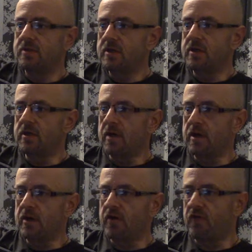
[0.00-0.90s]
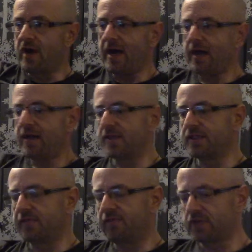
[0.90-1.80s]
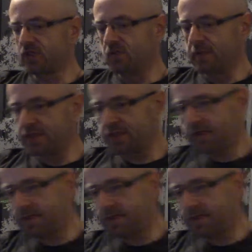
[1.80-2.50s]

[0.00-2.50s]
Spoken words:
Hear that crack as it first opens.